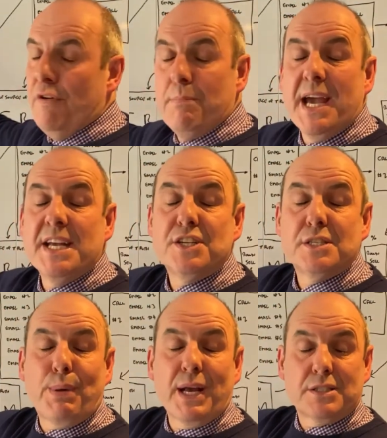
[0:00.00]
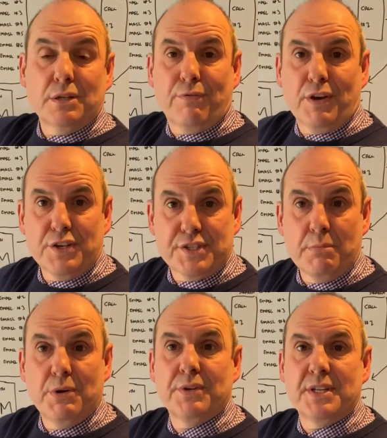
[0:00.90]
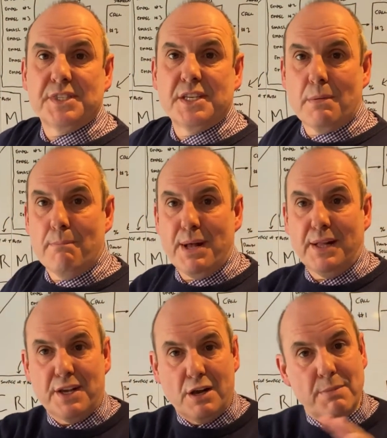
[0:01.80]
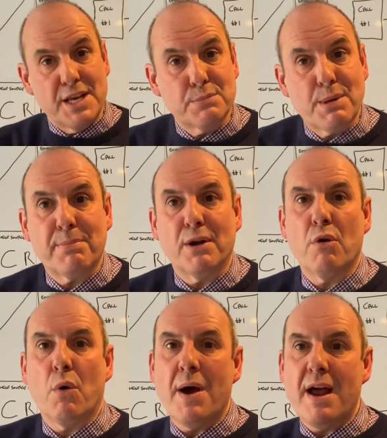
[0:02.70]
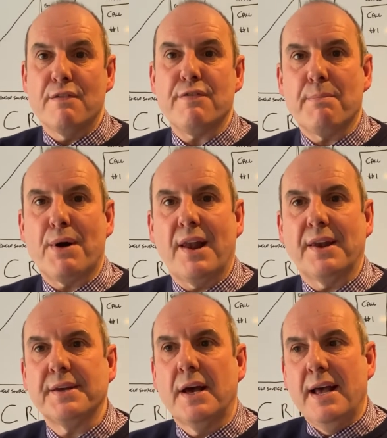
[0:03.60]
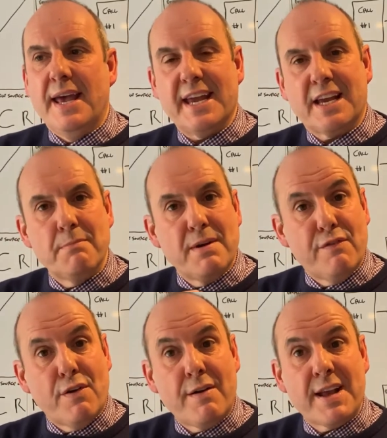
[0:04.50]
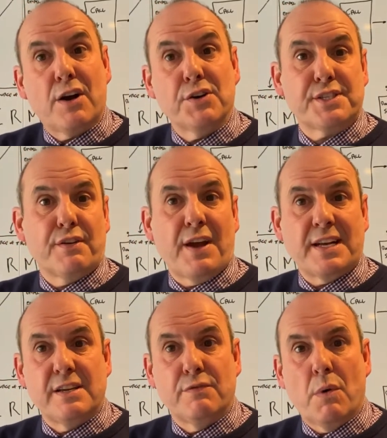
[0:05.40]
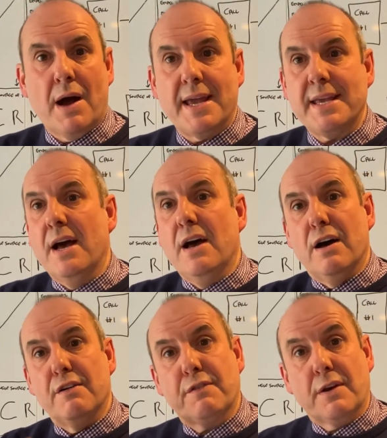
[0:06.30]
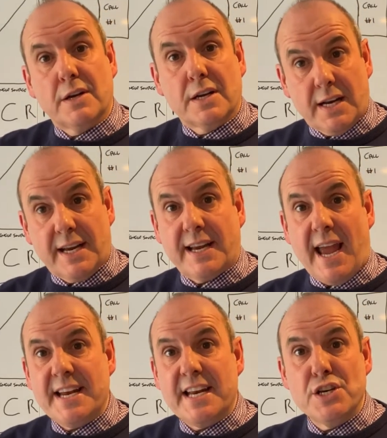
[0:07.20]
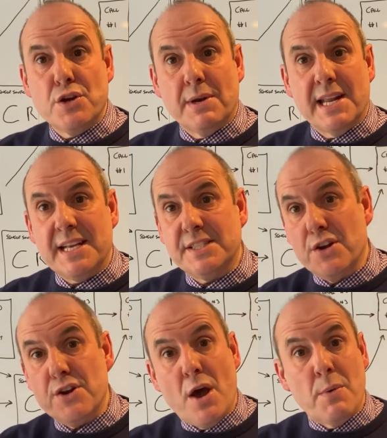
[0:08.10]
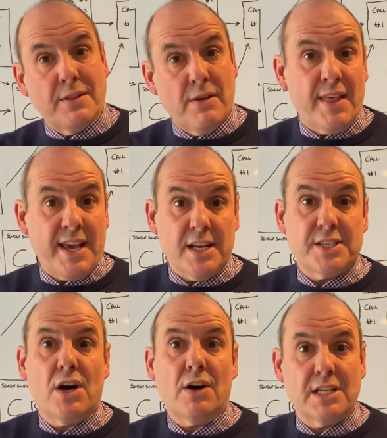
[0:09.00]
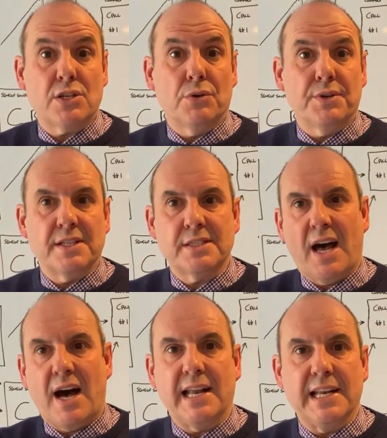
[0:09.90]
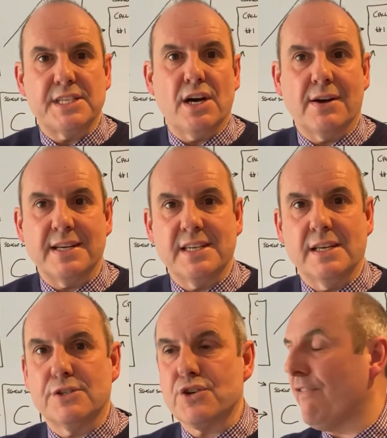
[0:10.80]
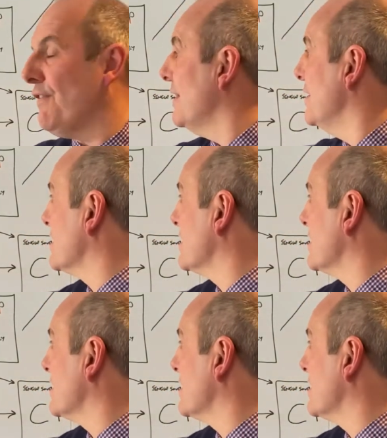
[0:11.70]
pages pixeled for custom audiences and building up these people who are aware of your brand, it can be a very cost-effective way of gaining new leads and knowing that they're your target audience, highly targeted traffic that's